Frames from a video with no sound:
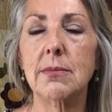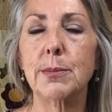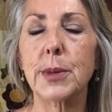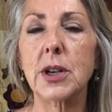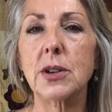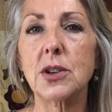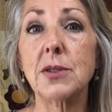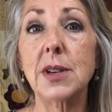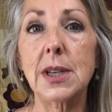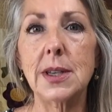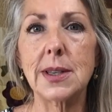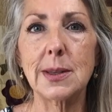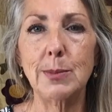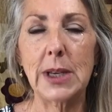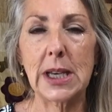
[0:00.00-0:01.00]
burnt
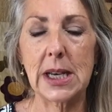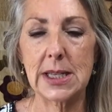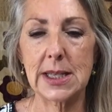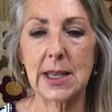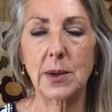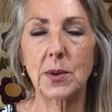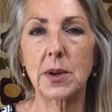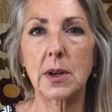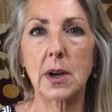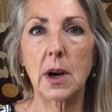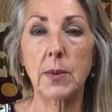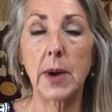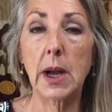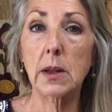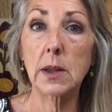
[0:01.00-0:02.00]
trees because they were
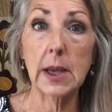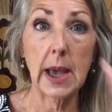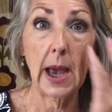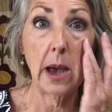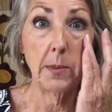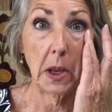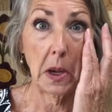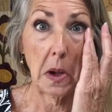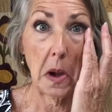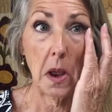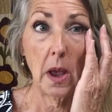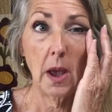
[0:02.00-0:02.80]
around the cabin